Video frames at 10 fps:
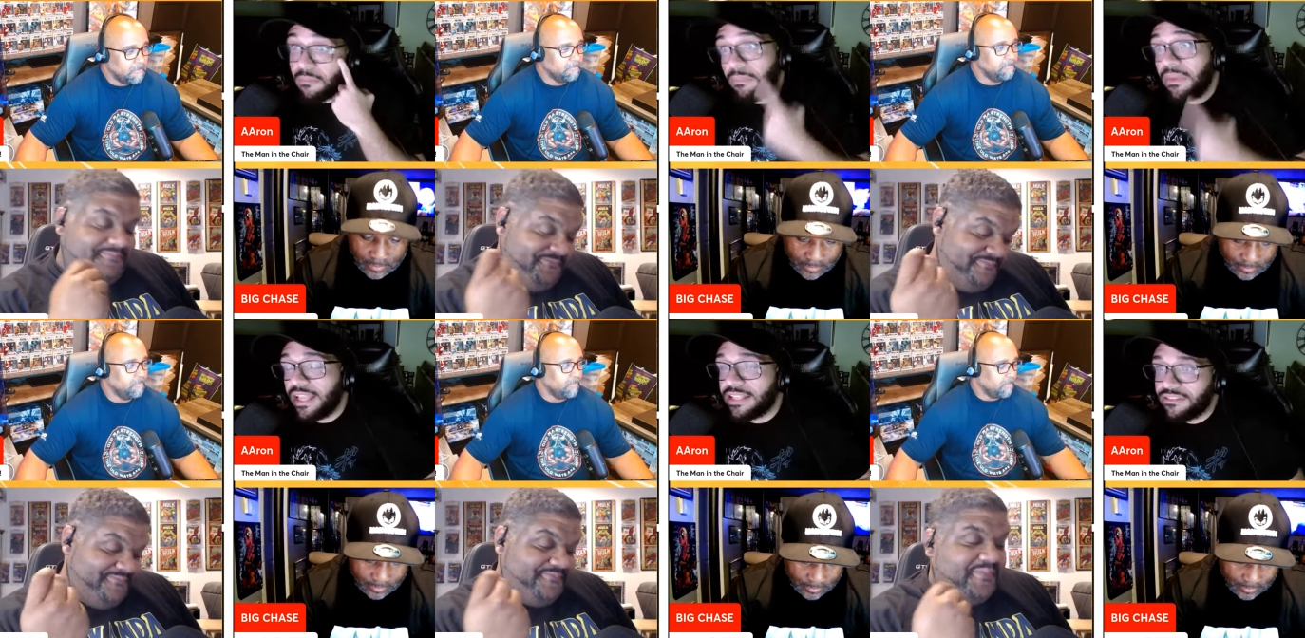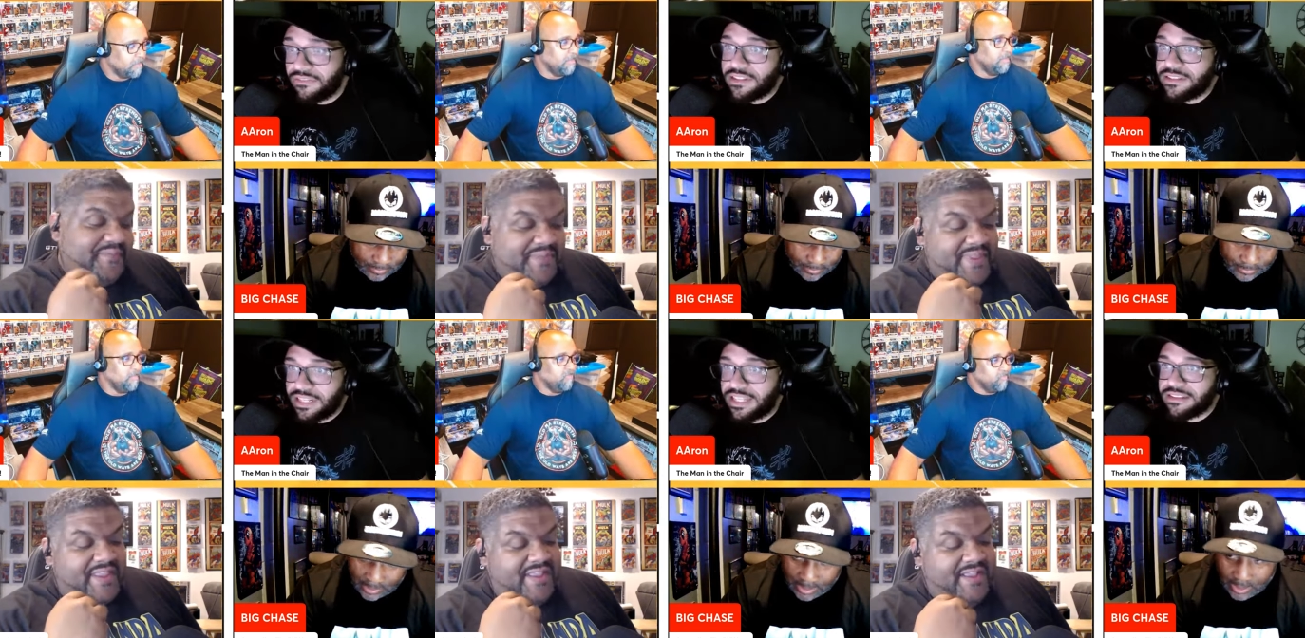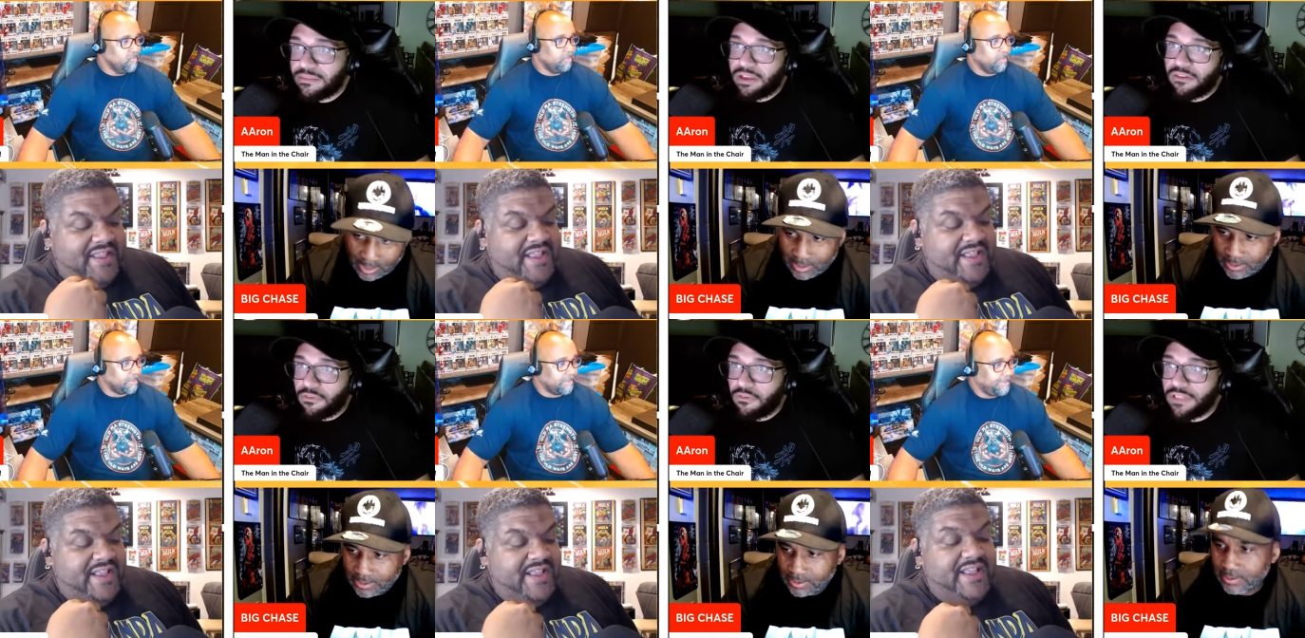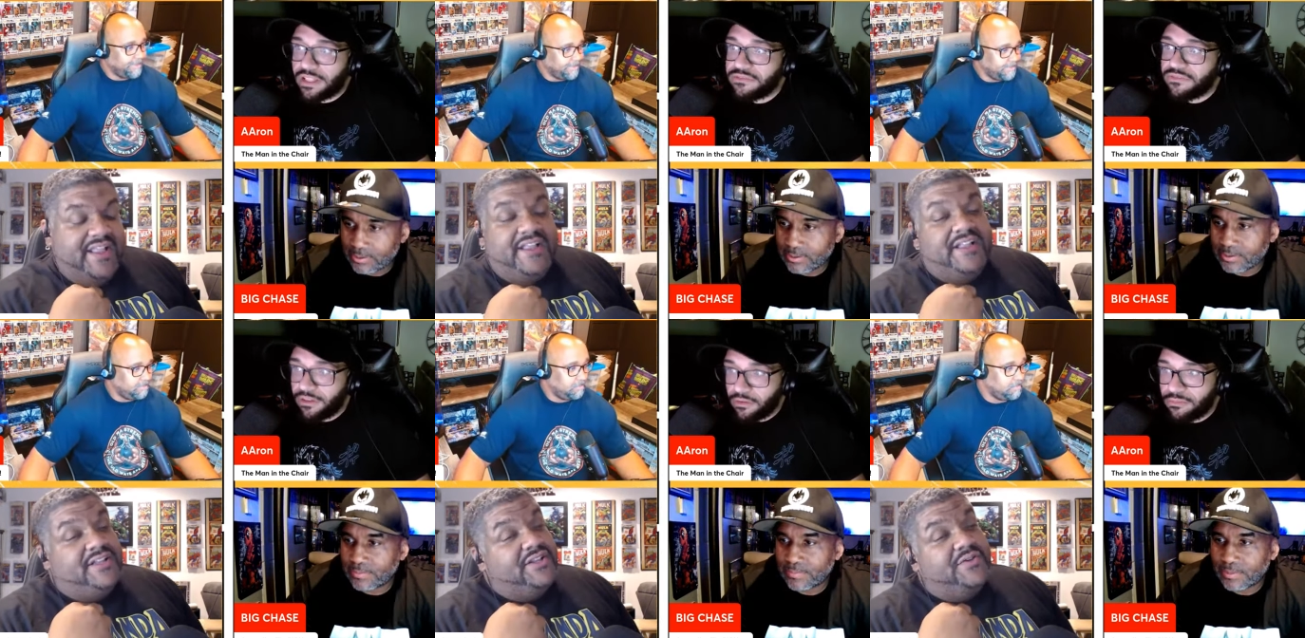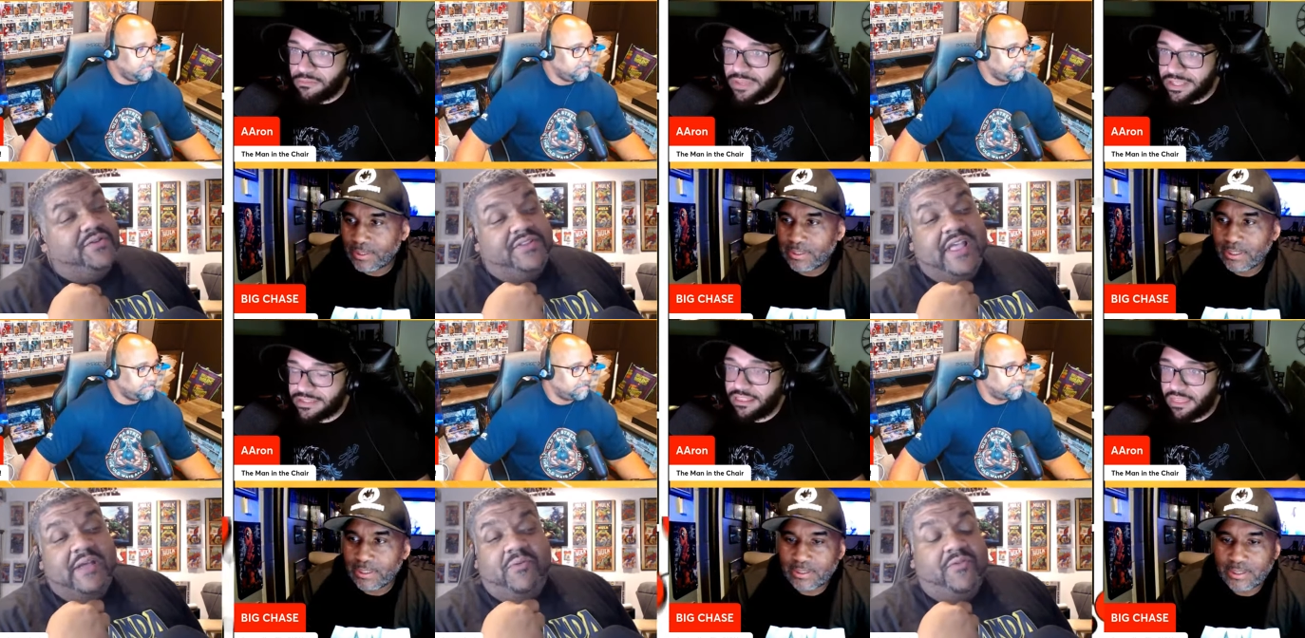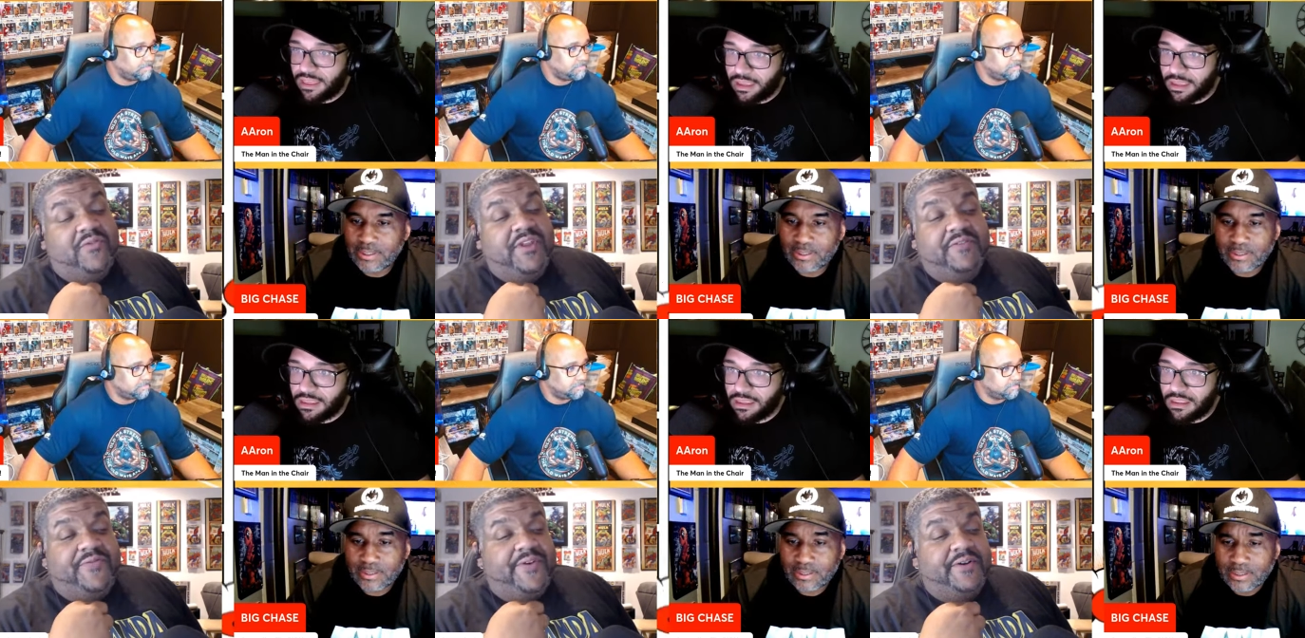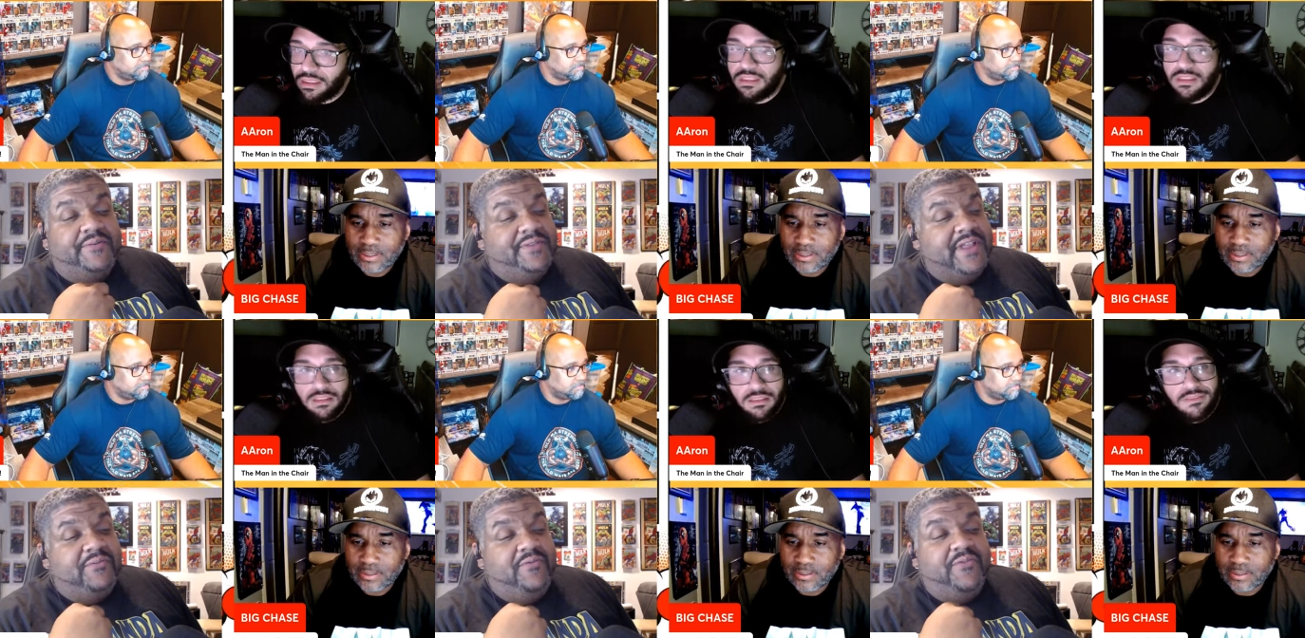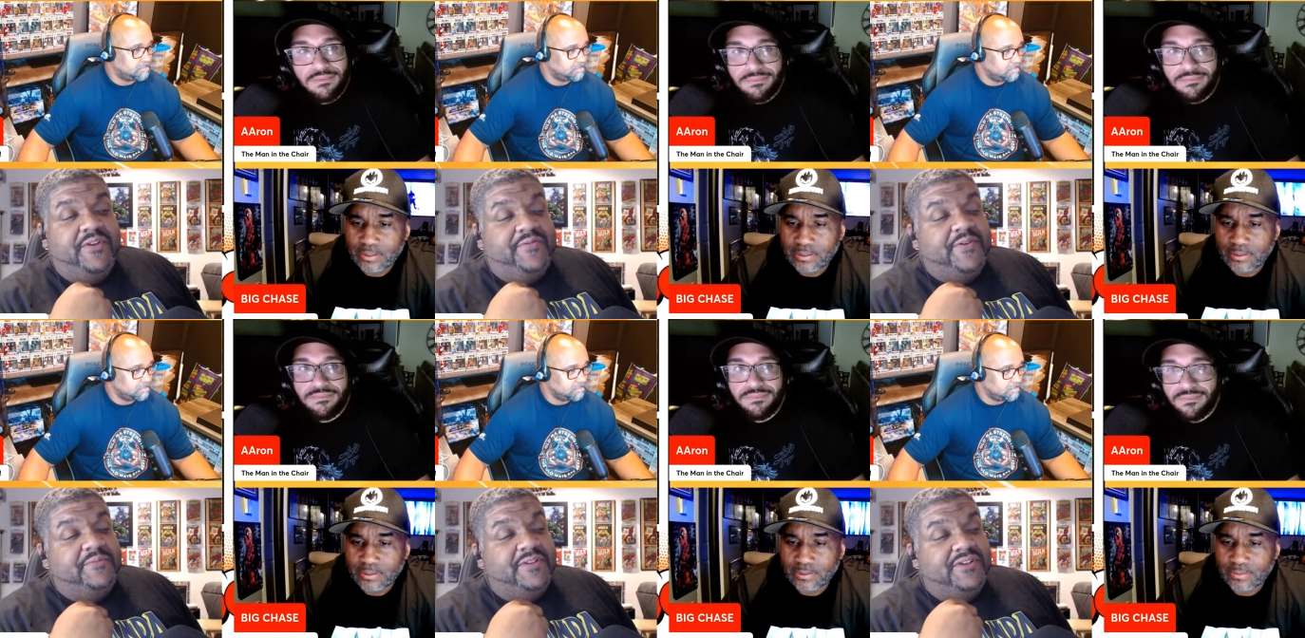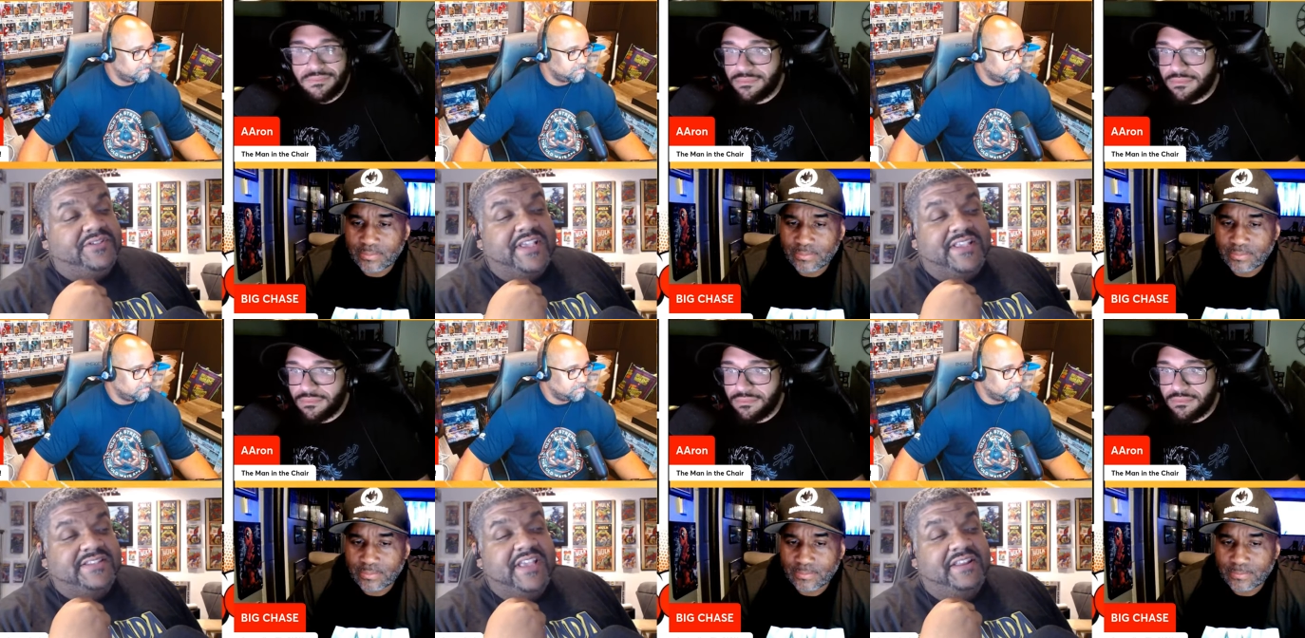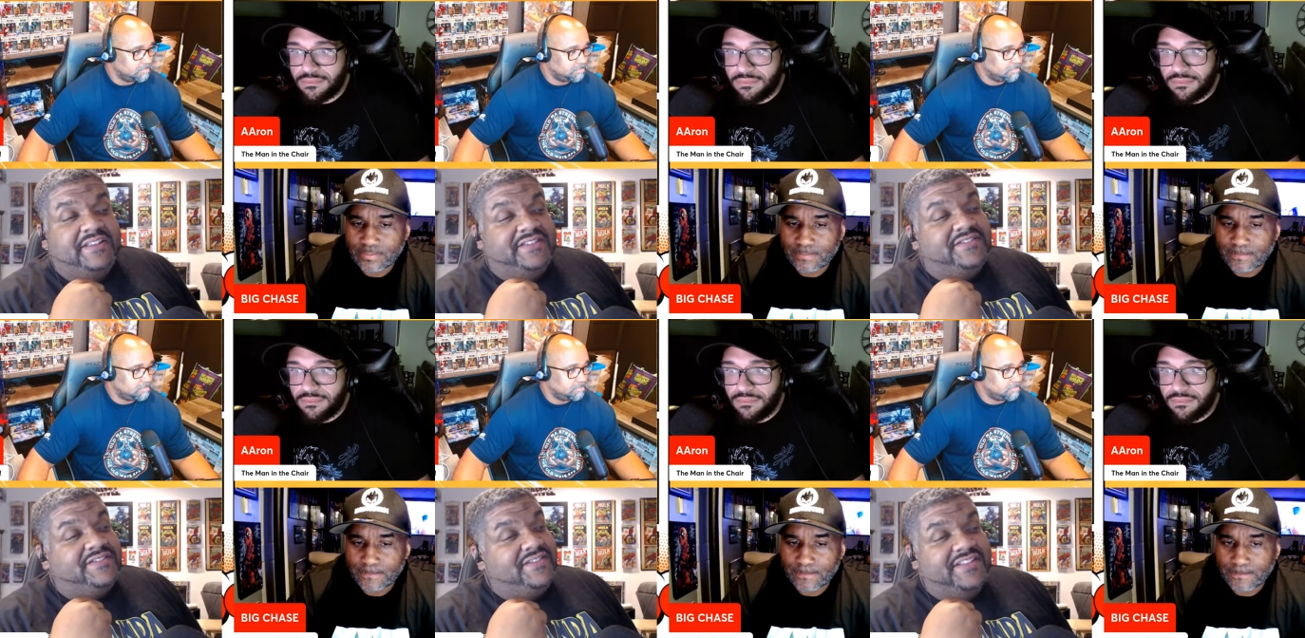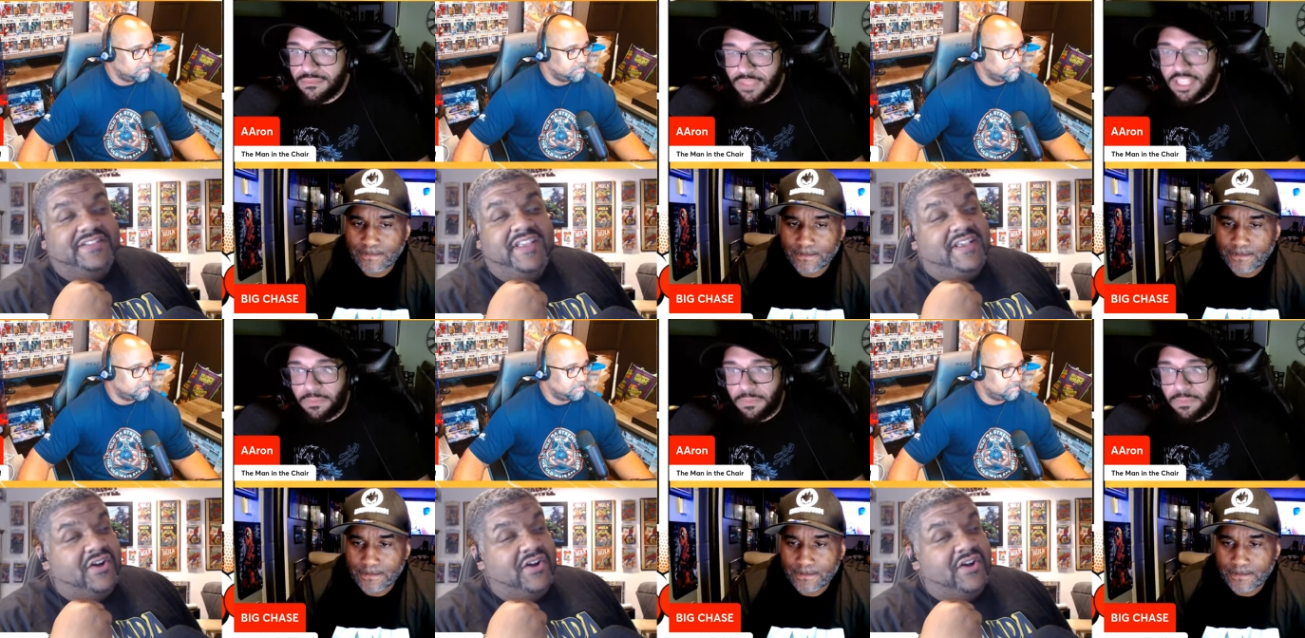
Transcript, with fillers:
Speaker 1: maybe he gets the funds he needs to make a full fledged film. That Wolverine
Speaker 2: film, that Wolverine film, looks like it's getting it's it, it it's